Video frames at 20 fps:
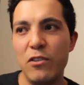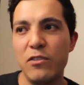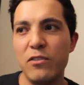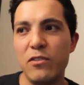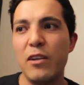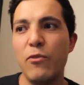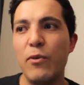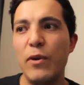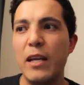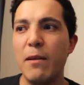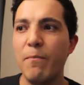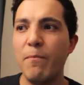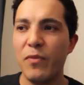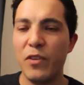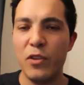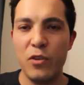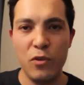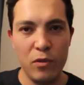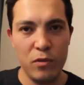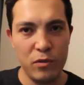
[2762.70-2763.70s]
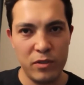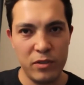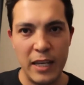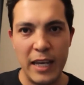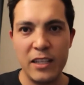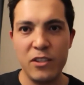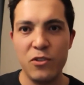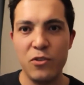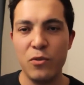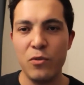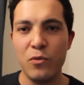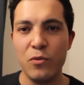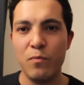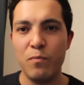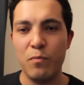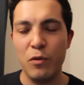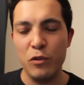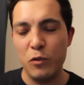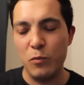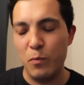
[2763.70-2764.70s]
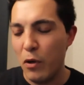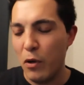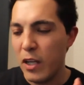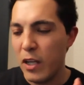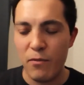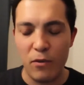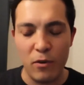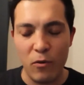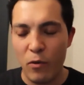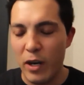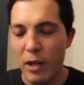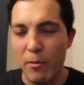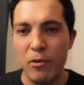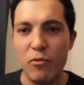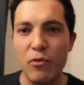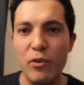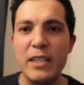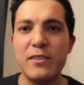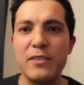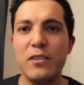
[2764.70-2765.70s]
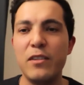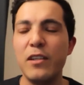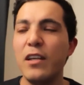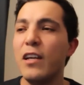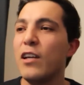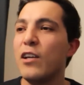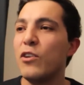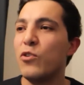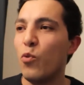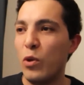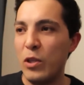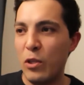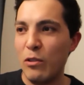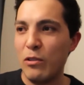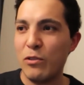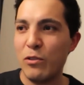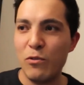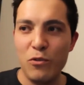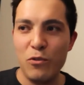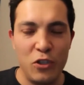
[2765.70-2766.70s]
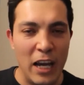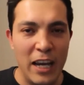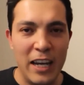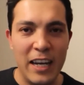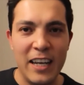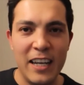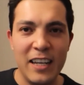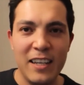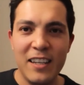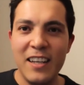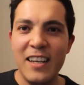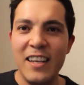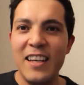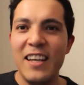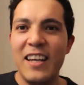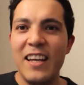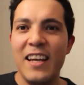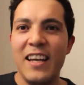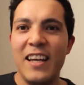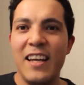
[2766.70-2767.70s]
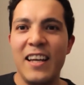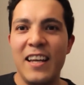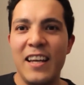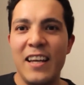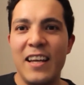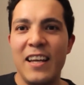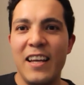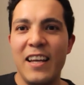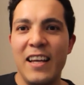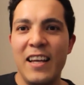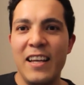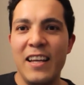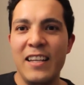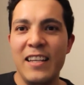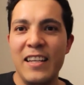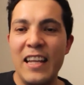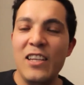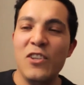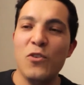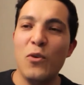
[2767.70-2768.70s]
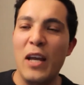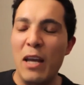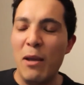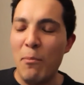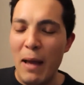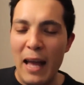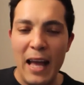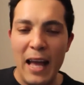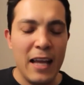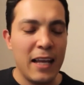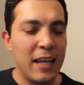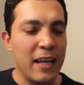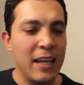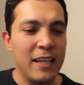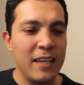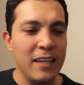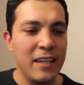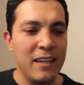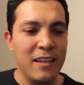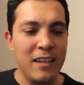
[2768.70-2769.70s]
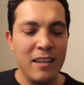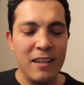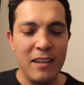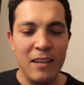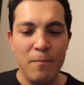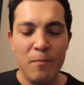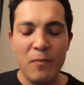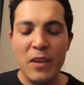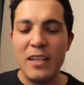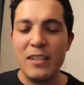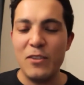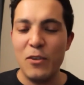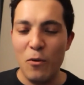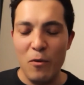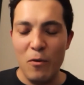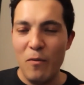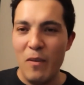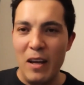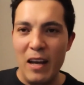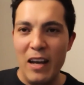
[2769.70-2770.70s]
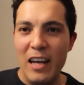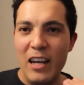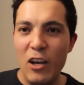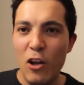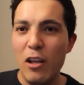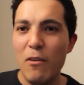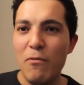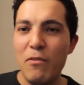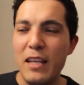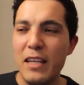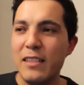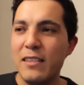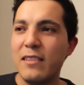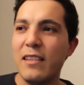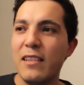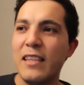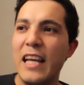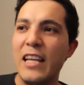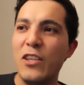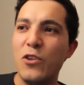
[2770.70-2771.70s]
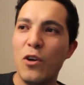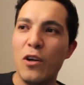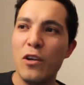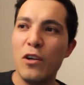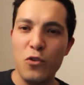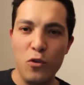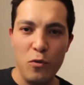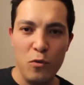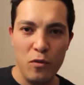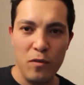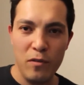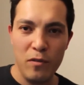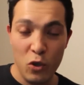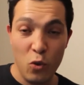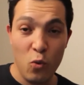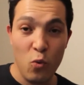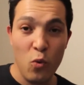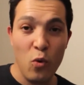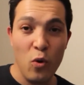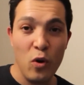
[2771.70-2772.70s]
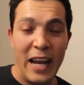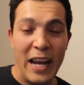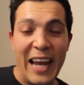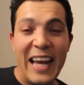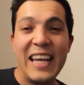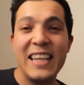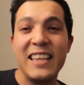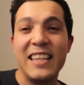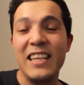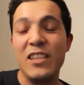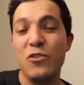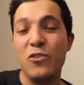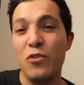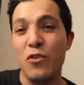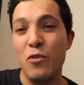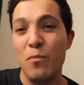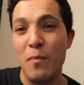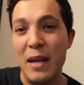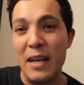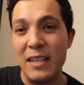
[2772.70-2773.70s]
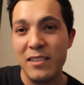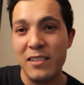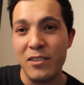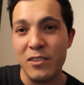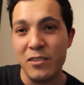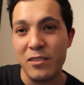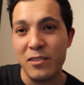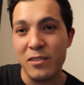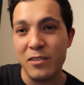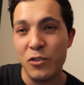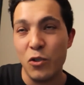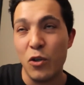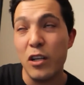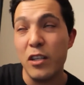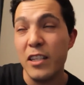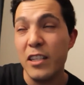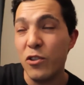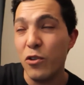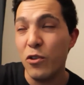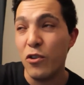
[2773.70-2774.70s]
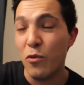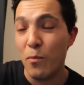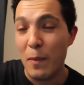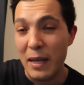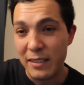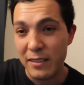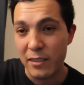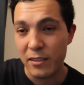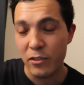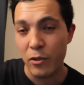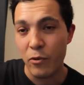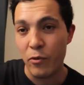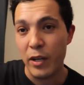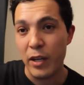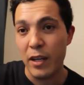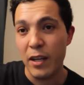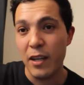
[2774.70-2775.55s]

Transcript: degree, you said you postponed it for whatever reason, you went also to China, and then you came back. And and all of this, then you got into your master's degree.